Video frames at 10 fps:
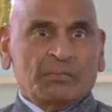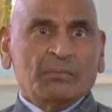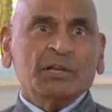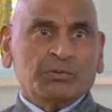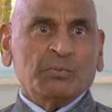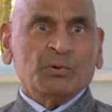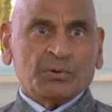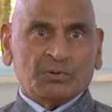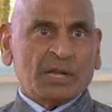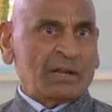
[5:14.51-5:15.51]
much
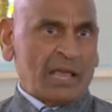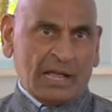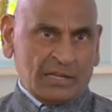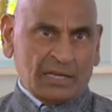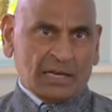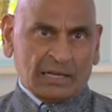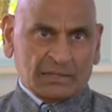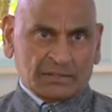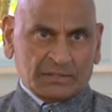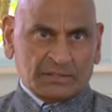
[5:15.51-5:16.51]
more than anything
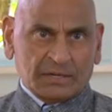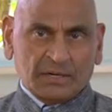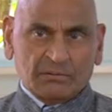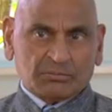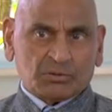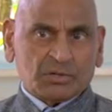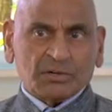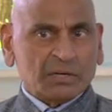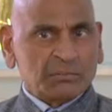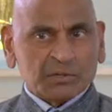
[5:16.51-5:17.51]
else,
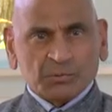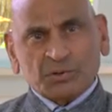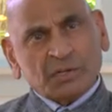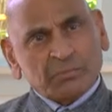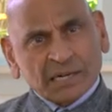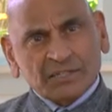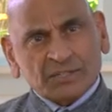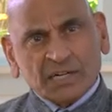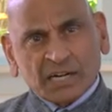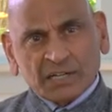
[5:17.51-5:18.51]
certainly much more than
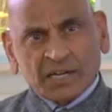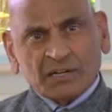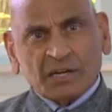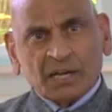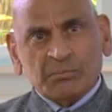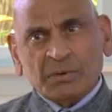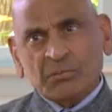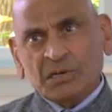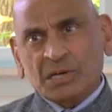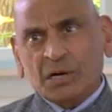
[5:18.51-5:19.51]
medicine at that time,
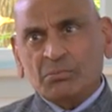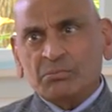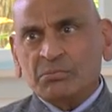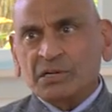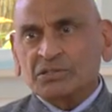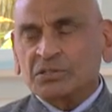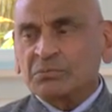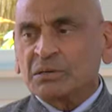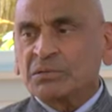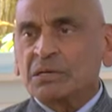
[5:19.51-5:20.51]
maybe now medicine
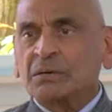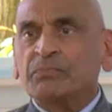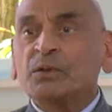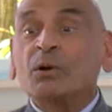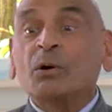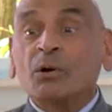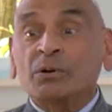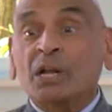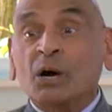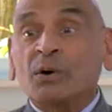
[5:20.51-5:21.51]
may be, or
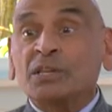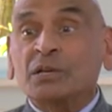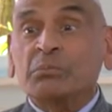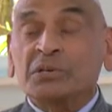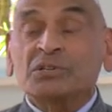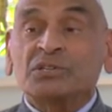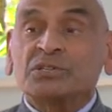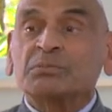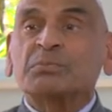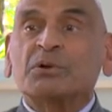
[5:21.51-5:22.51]
now I think
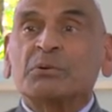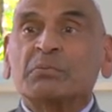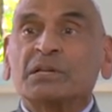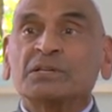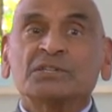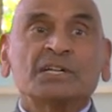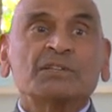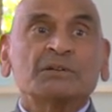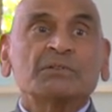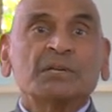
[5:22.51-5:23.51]
business probably is
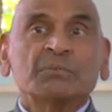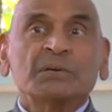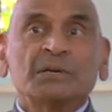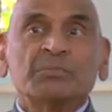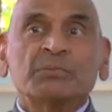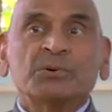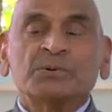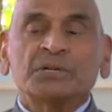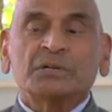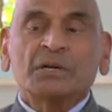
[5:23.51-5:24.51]
another thing being
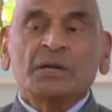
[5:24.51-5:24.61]
promoted,